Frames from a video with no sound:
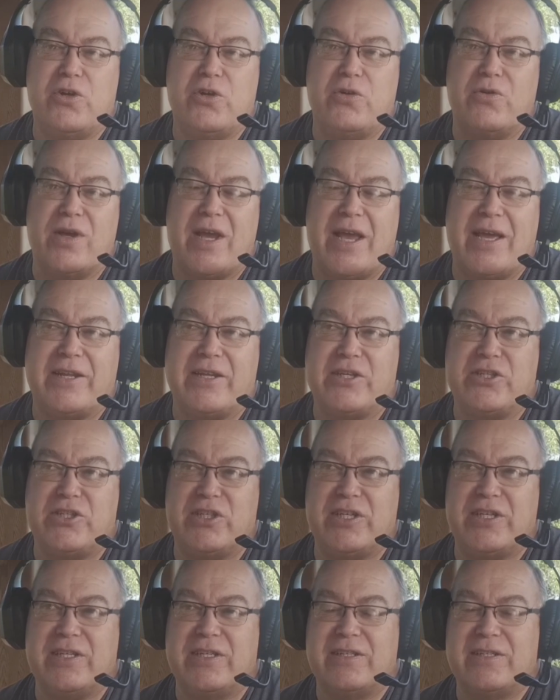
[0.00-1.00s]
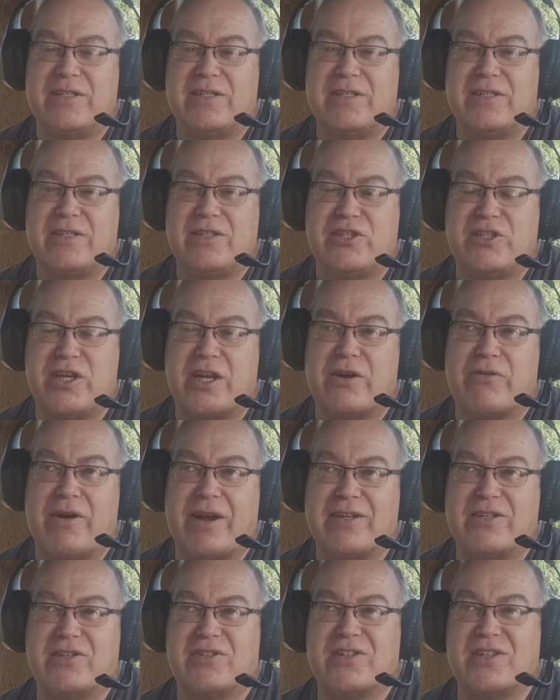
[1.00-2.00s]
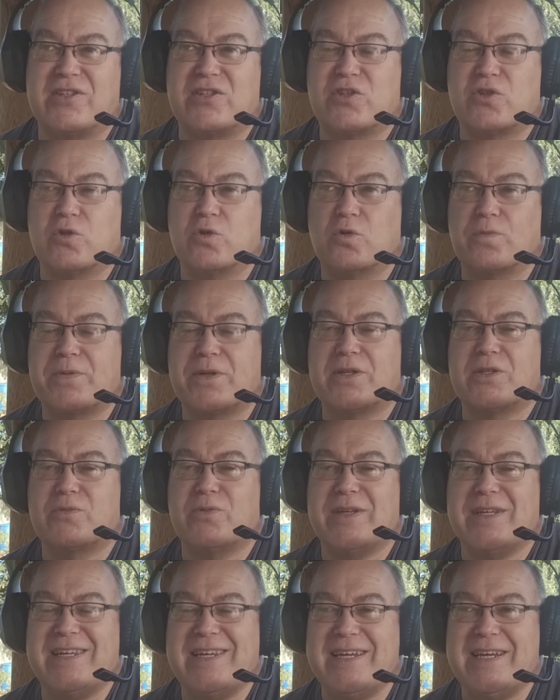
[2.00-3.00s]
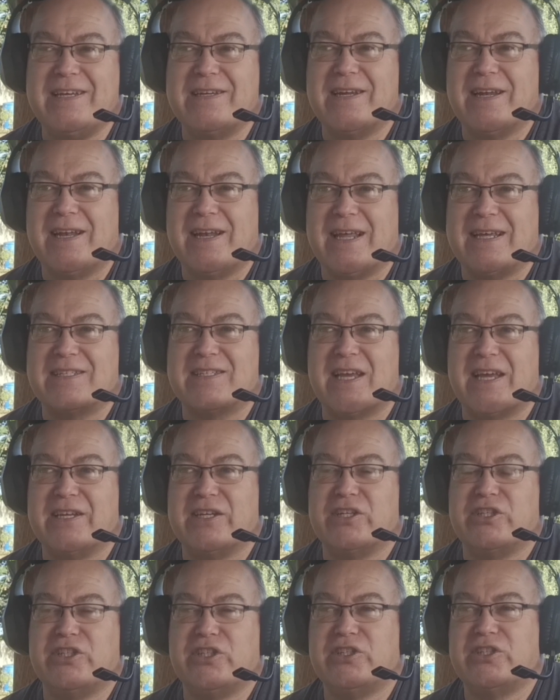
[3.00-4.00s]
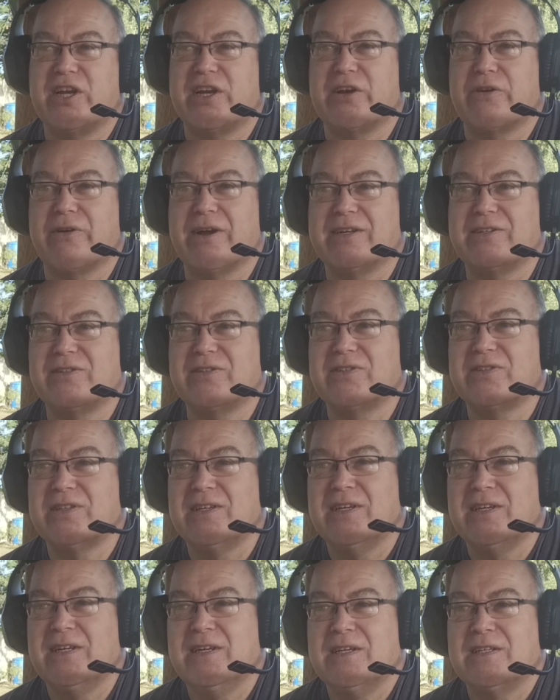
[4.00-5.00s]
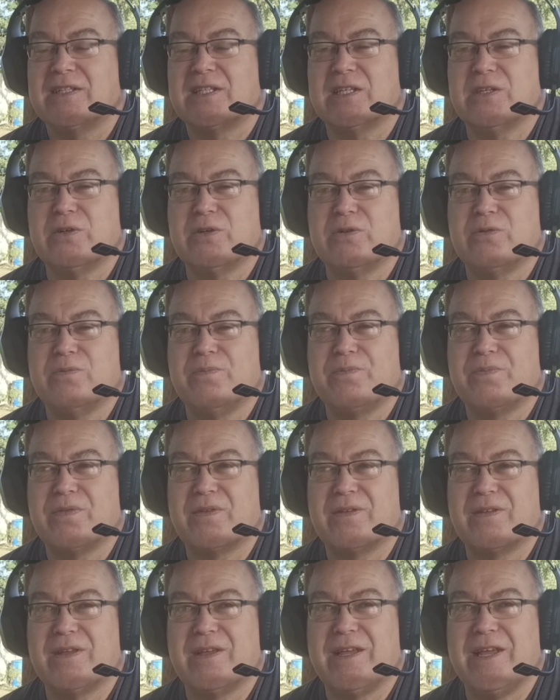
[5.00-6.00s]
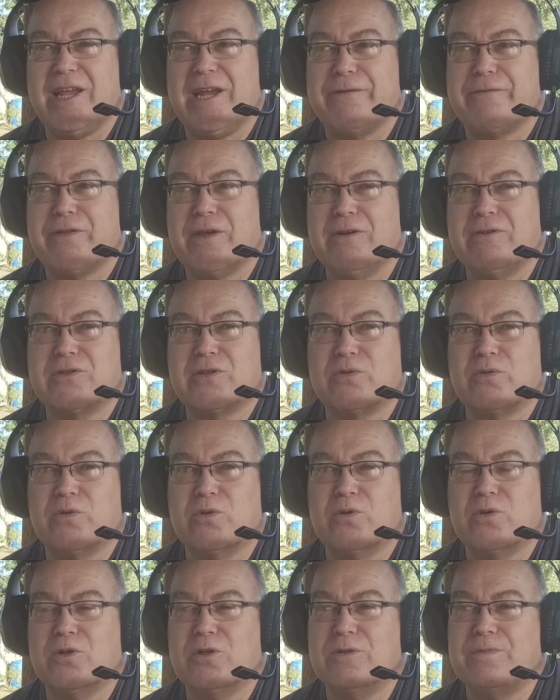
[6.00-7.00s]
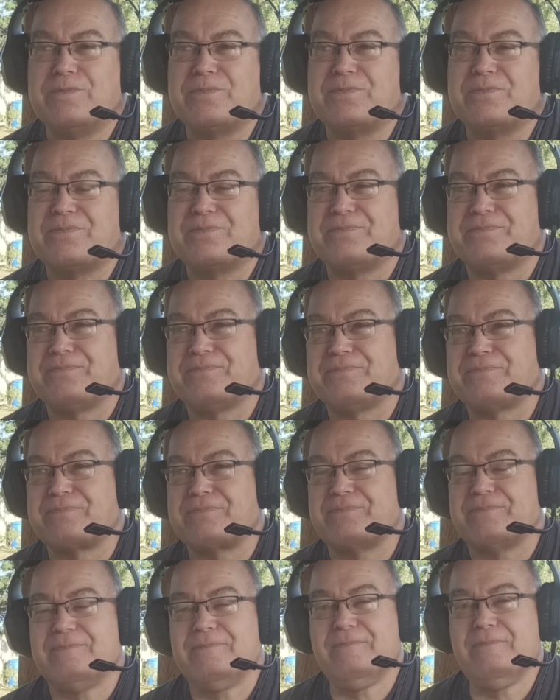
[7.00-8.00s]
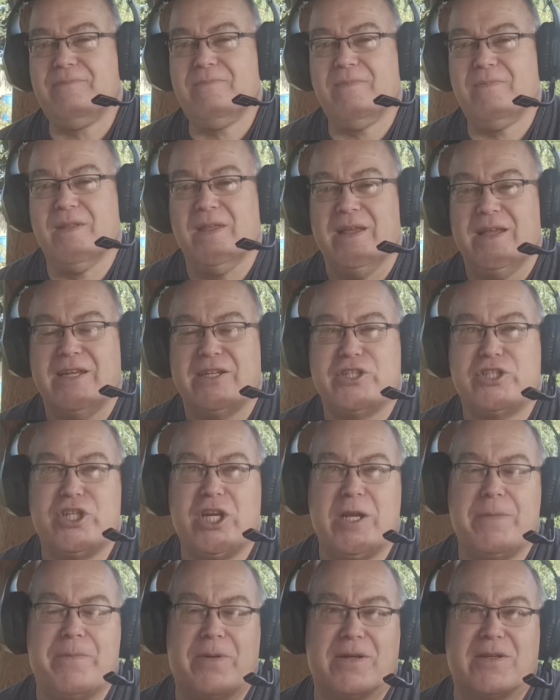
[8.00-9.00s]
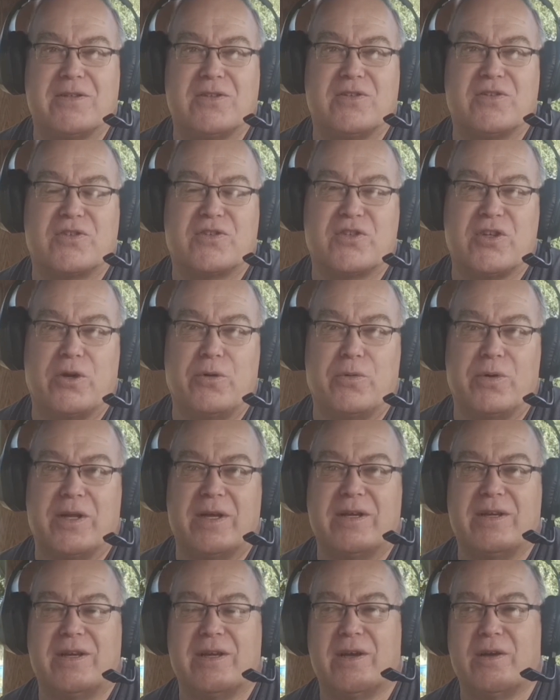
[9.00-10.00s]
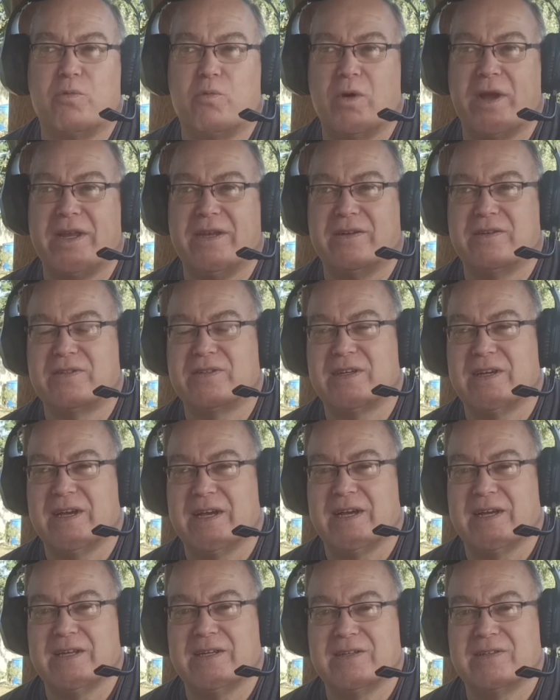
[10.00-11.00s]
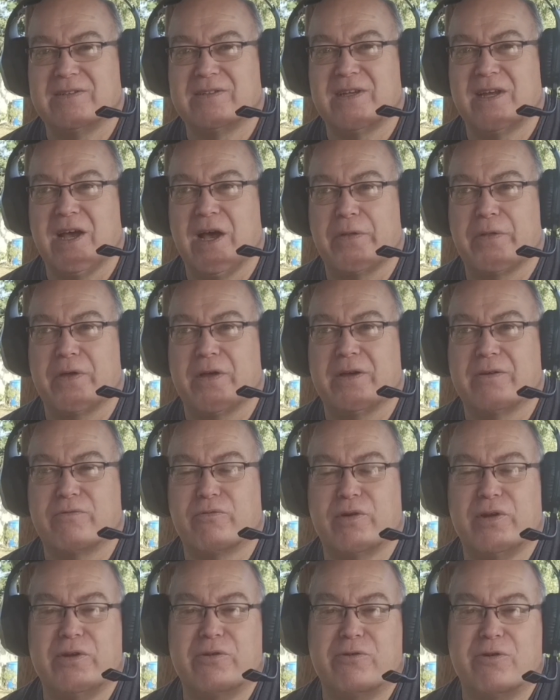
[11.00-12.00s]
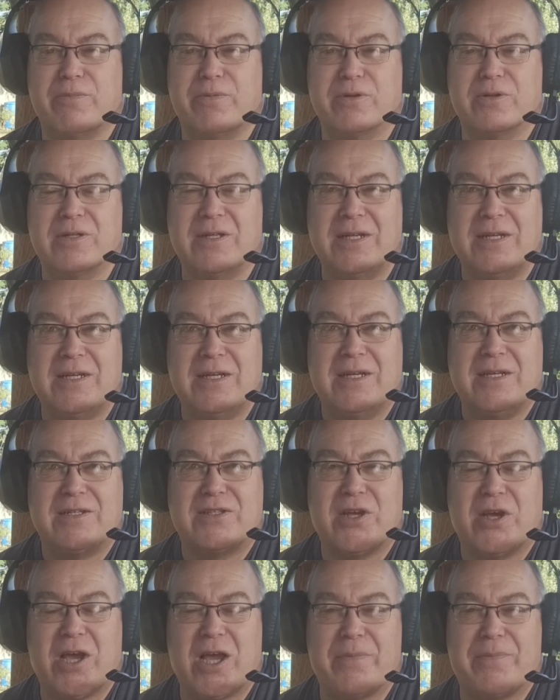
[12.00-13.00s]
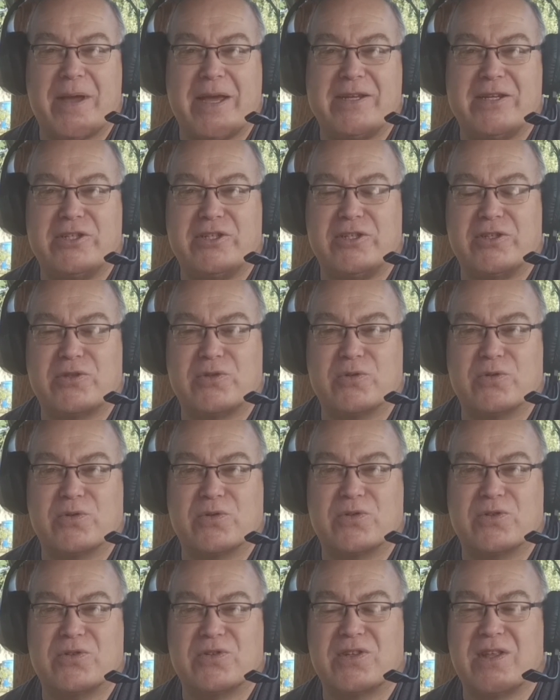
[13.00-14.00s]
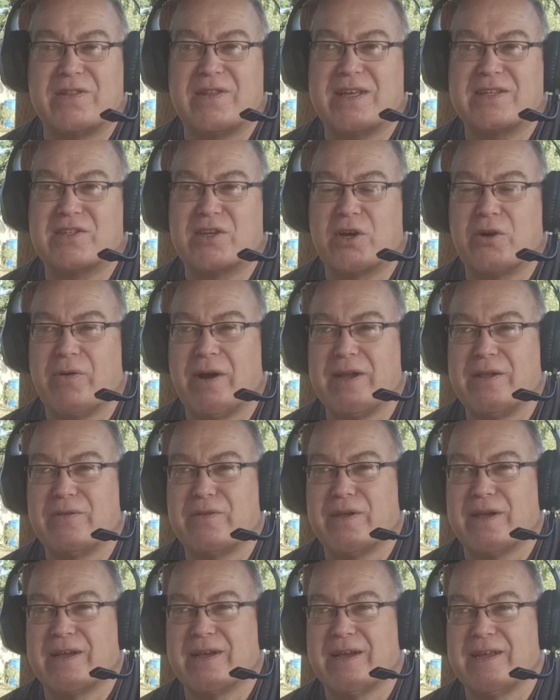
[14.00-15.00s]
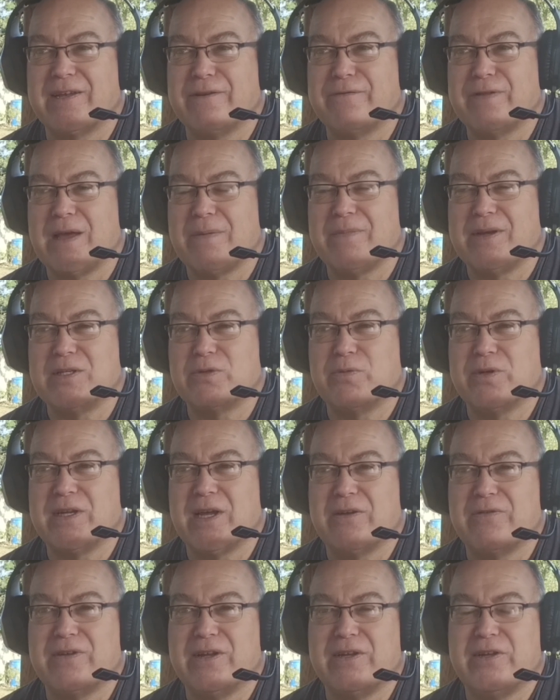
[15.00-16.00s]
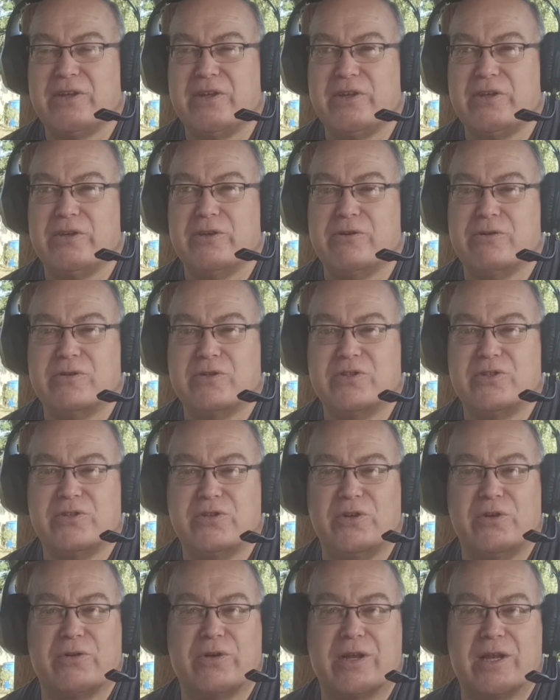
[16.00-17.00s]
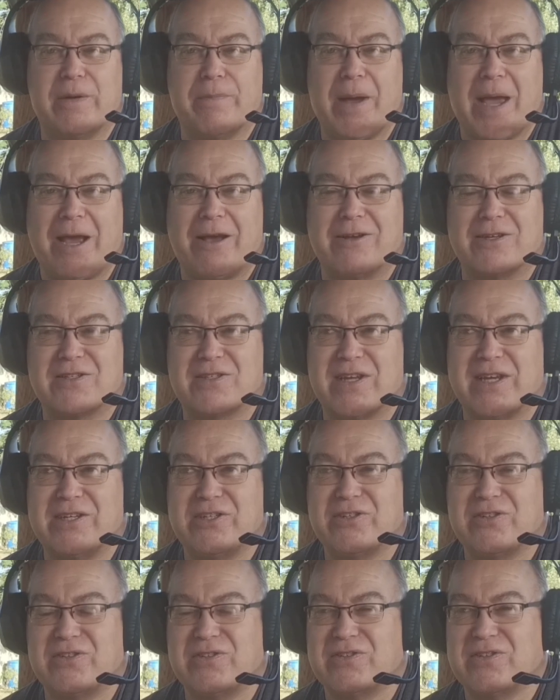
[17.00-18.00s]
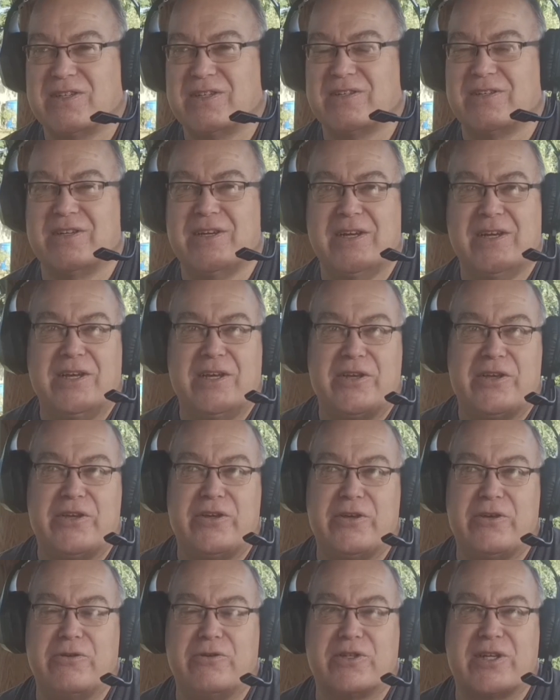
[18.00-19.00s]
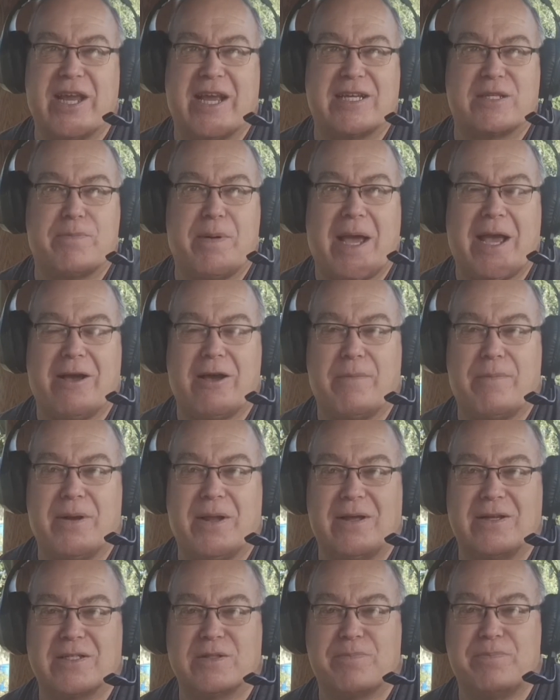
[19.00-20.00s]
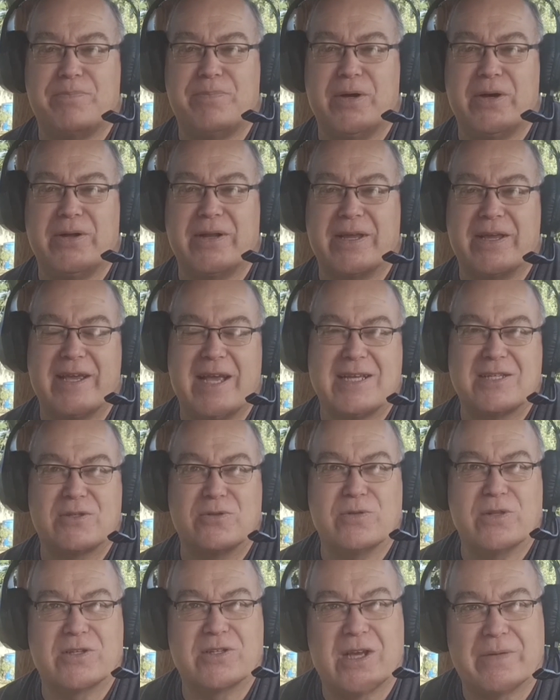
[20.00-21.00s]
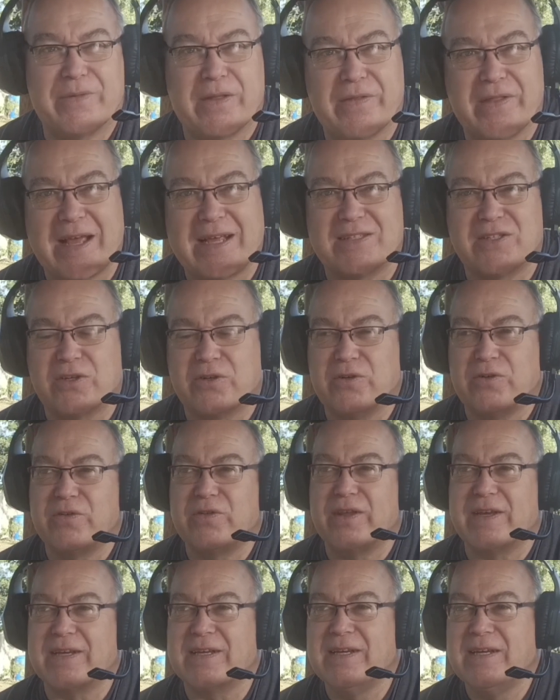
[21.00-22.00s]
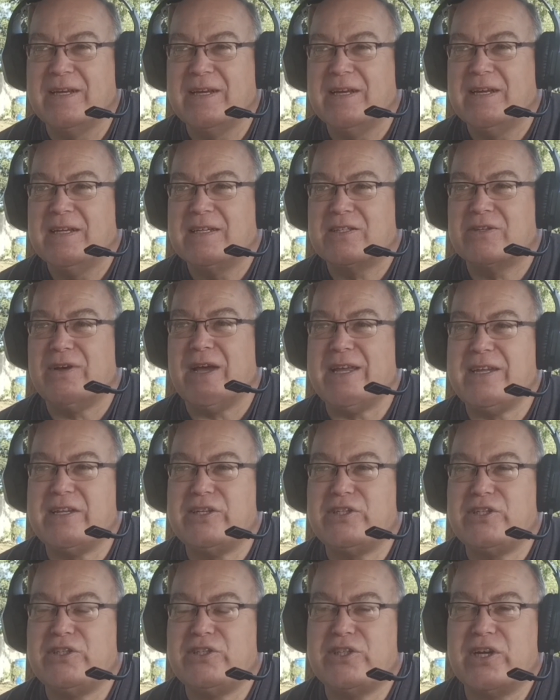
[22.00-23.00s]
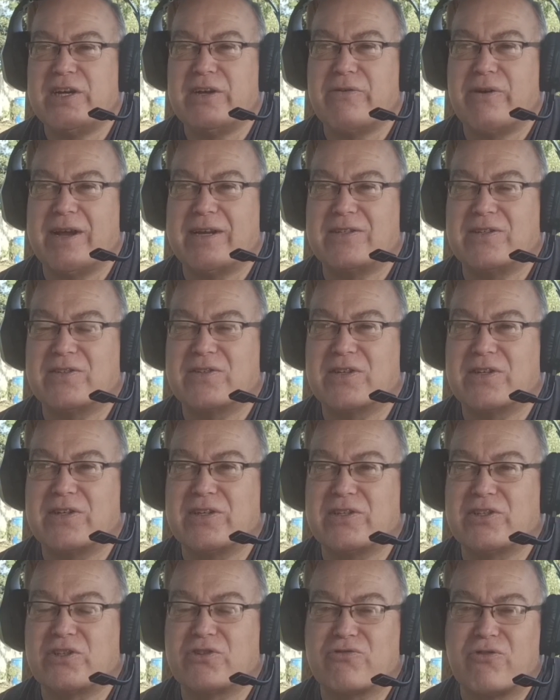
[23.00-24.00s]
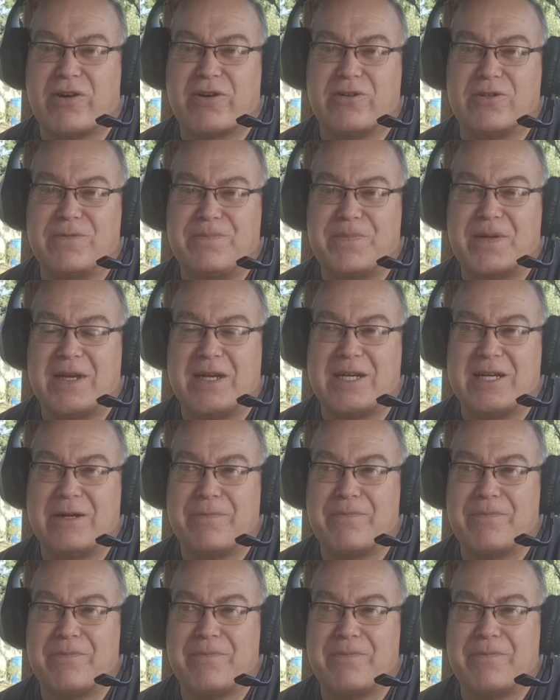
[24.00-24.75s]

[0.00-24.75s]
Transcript: new energy generators installed because we need less energy generators. So if those are all cheaper, solar, wind, and other renewable type energy sources, then that's a great thing. And if that means we don't need huge nuclear power stations and huge gas power plants burning gas all the time, then that's a good thing. So energy generators are going to struggle